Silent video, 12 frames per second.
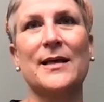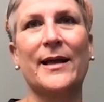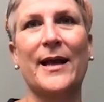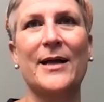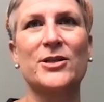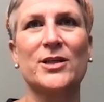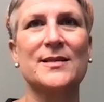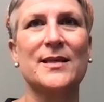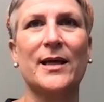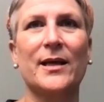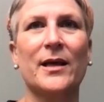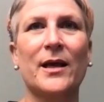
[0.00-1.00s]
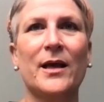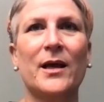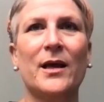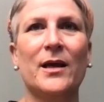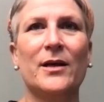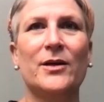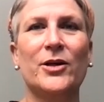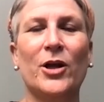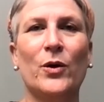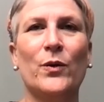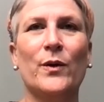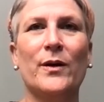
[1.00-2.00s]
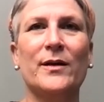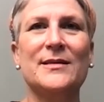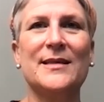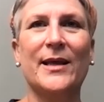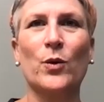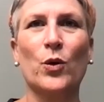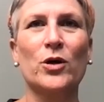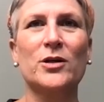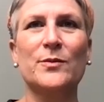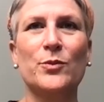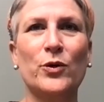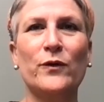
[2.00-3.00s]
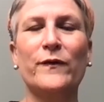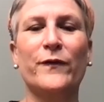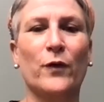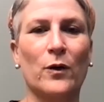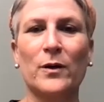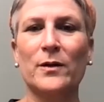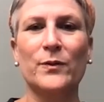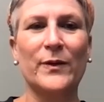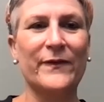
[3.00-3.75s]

Like, I just think, in order to move forward,